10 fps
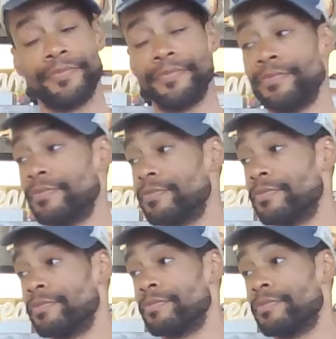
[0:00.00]

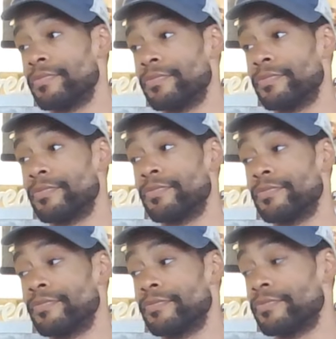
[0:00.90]

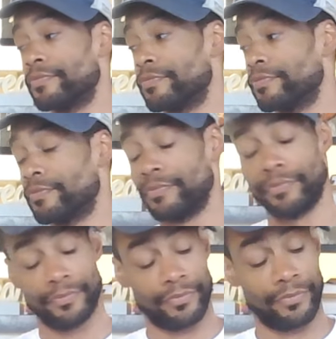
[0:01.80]

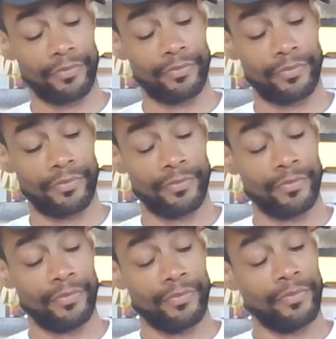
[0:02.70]

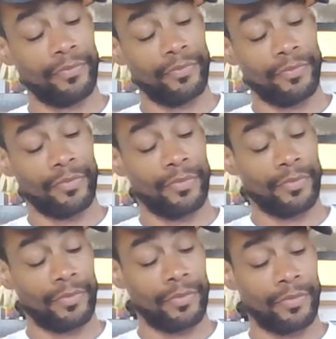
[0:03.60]

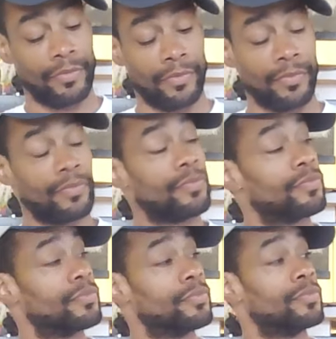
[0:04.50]

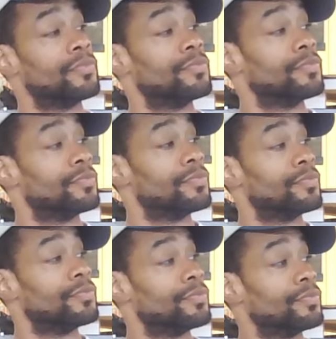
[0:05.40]

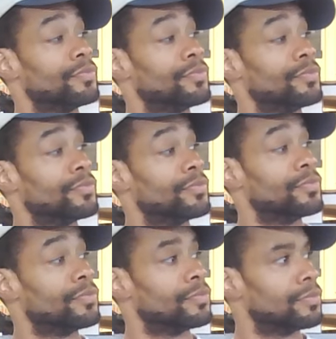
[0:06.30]

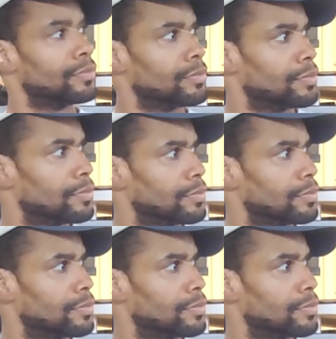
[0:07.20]
Nothing is said.